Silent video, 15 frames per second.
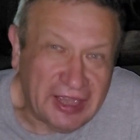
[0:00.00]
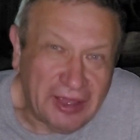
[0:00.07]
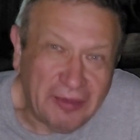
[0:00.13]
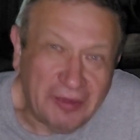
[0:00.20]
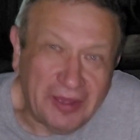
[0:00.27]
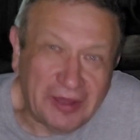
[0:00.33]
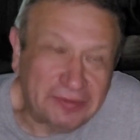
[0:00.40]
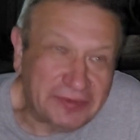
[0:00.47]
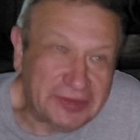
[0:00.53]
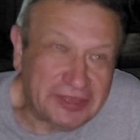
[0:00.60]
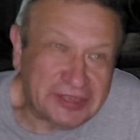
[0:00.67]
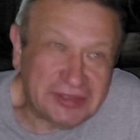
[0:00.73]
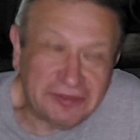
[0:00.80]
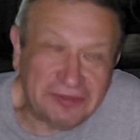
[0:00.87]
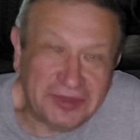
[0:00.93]
well,
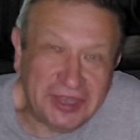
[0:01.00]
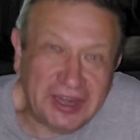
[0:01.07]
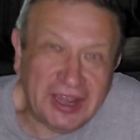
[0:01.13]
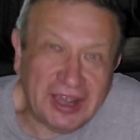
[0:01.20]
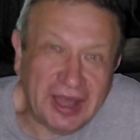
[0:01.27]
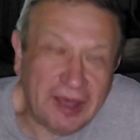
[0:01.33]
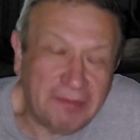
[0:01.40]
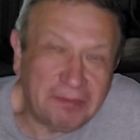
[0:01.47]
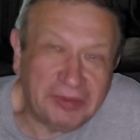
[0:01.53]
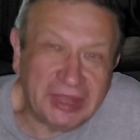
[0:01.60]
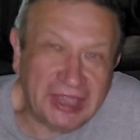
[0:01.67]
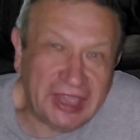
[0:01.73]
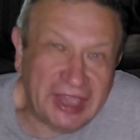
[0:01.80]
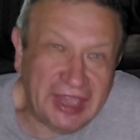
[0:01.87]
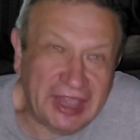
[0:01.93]
with very
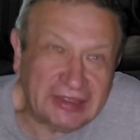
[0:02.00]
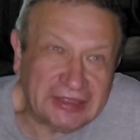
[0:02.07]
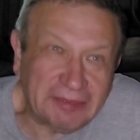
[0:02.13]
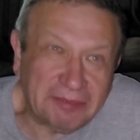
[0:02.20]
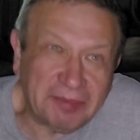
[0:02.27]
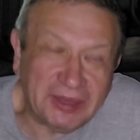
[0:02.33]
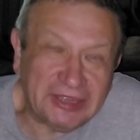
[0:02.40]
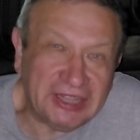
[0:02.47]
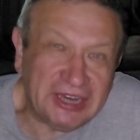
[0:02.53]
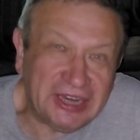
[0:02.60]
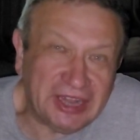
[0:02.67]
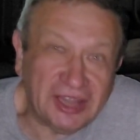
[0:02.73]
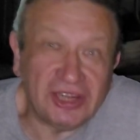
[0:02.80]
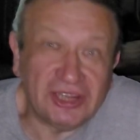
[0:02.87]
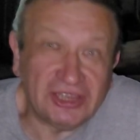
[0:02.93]
complicated
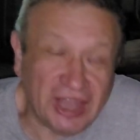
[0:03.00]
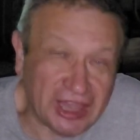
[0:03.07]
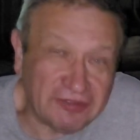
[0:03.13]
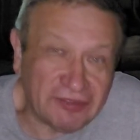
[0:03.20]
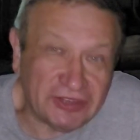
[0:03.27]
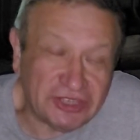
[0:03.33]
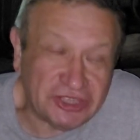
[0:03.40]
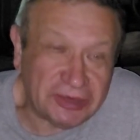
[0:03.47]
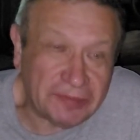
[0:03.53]
botanical language.